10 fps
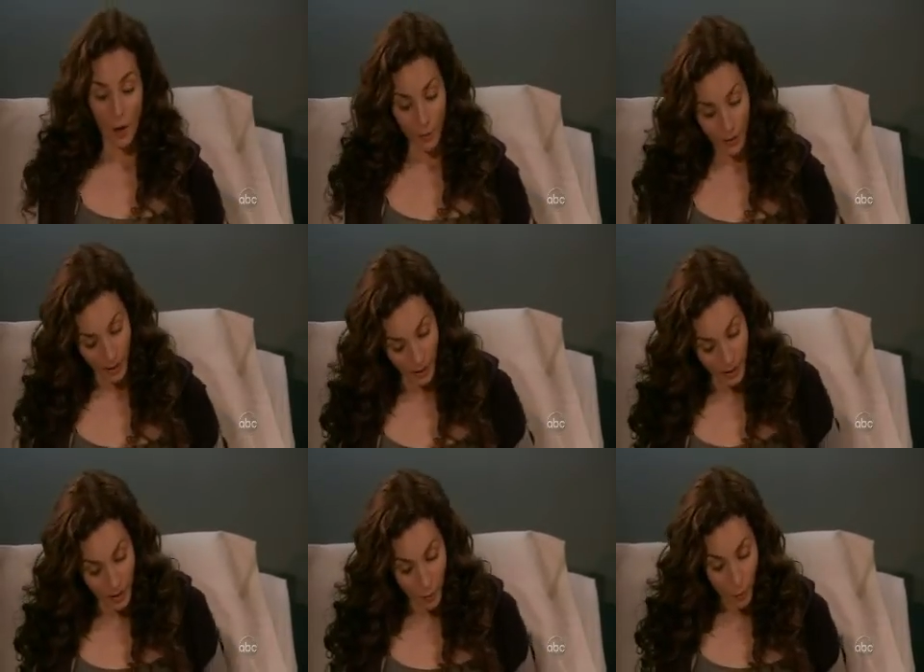
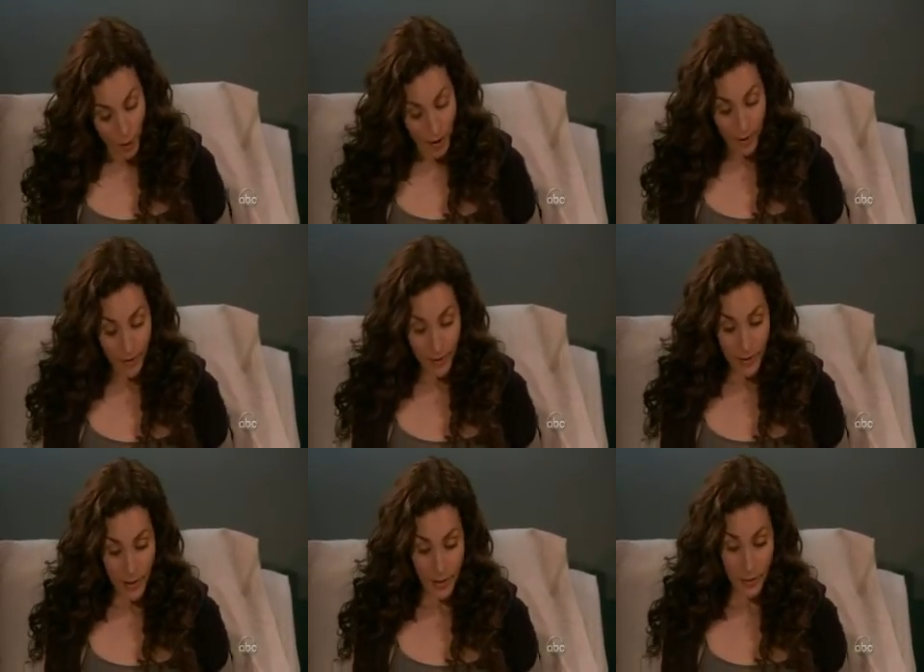Okay, well,
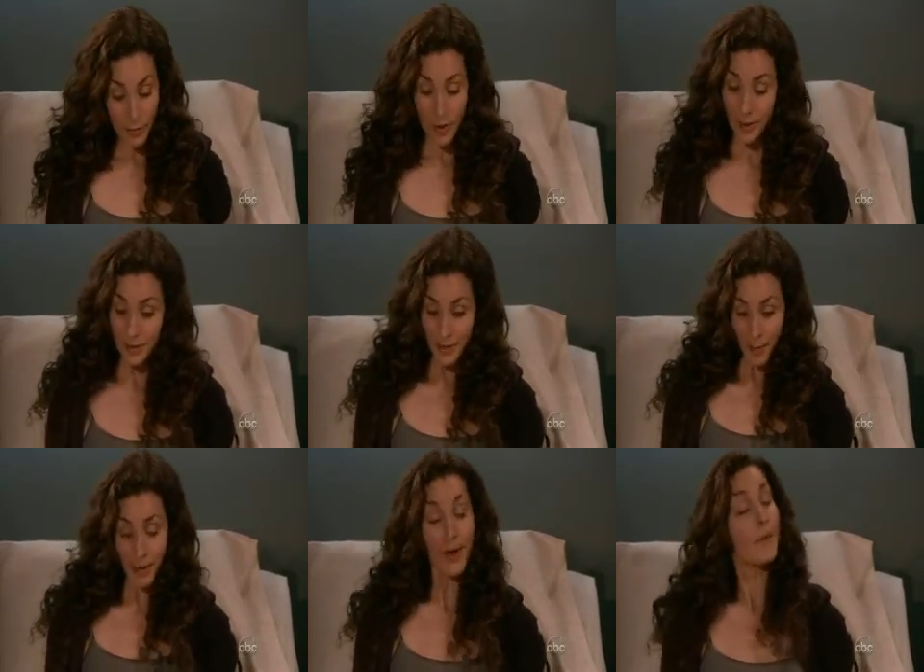then you better
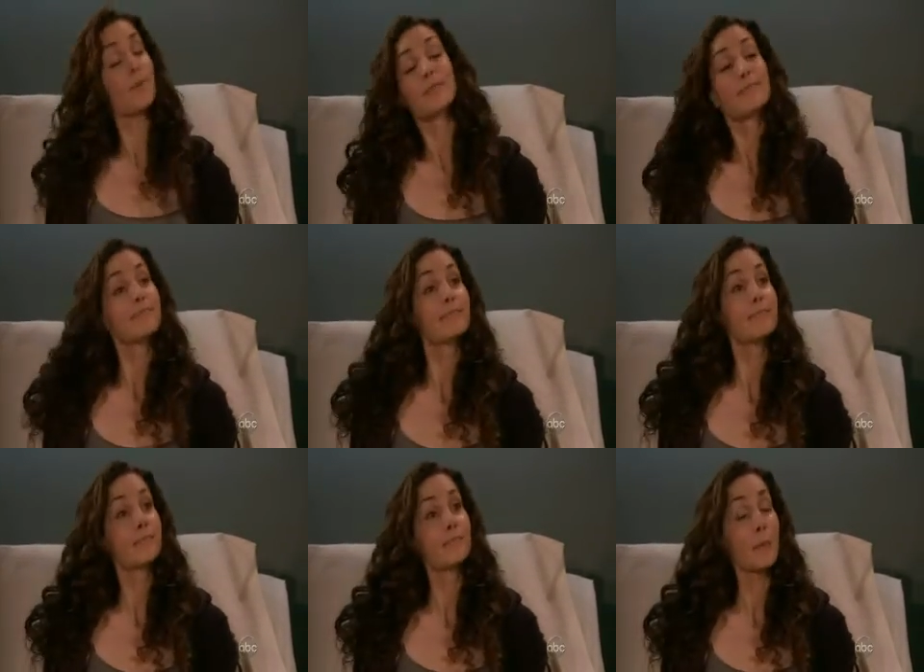step it up.
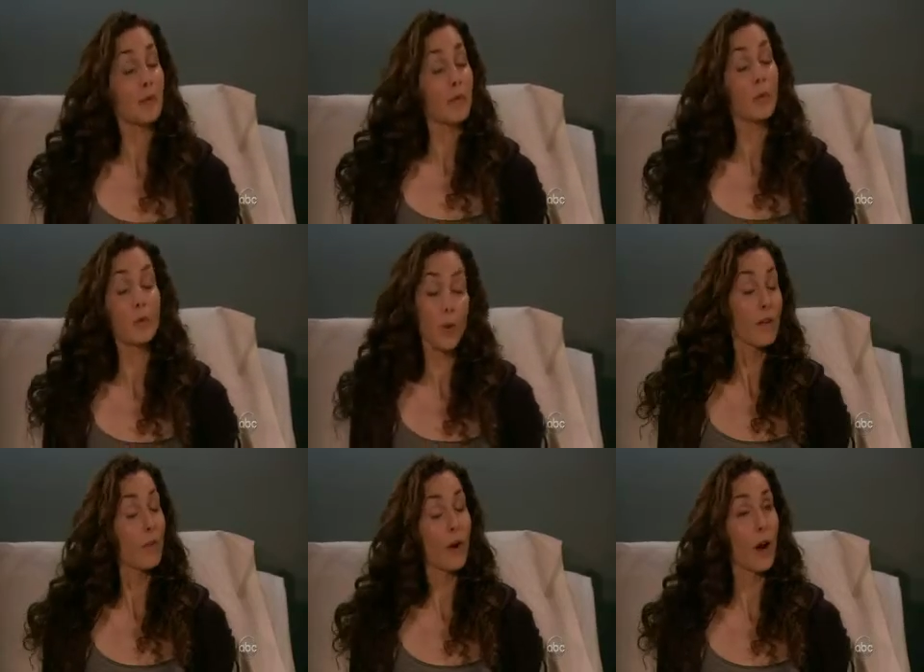I'm giving you 24